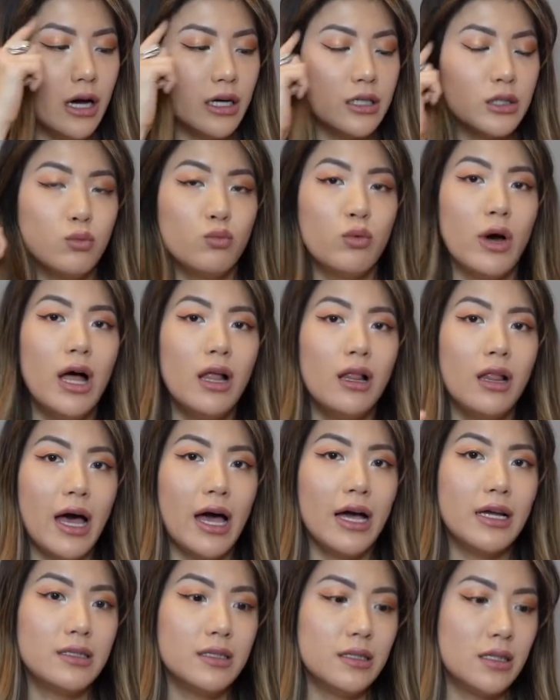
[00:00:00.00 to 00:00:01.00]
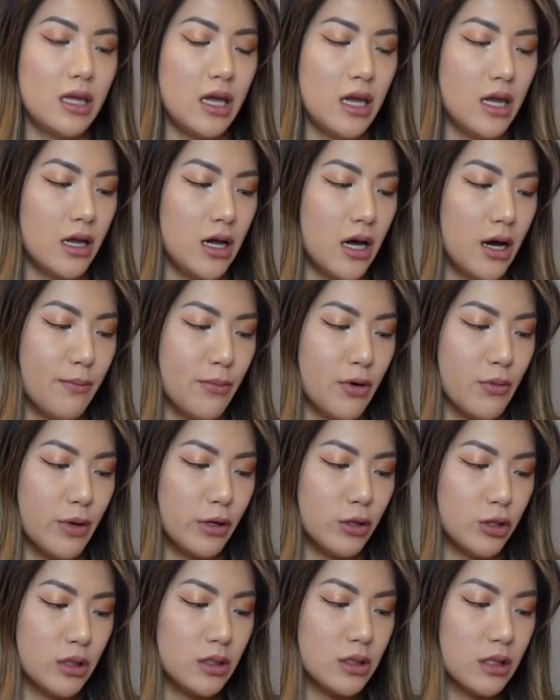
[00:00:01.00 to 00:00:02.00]
as well as the um,
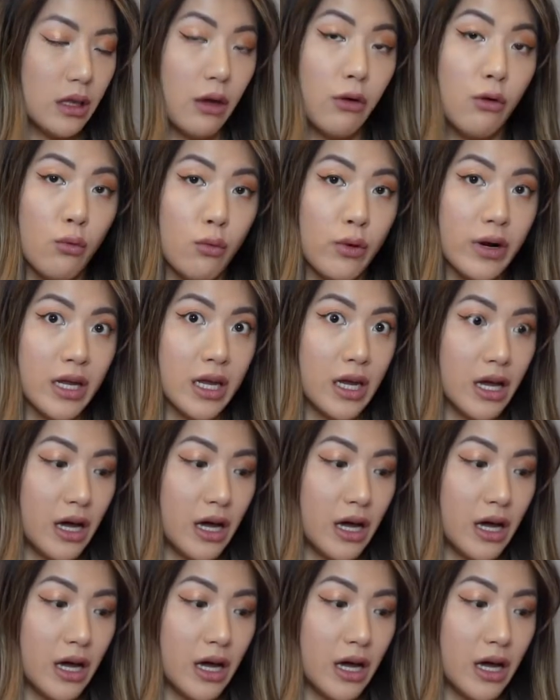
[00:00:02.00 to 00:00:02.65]
promotions that they already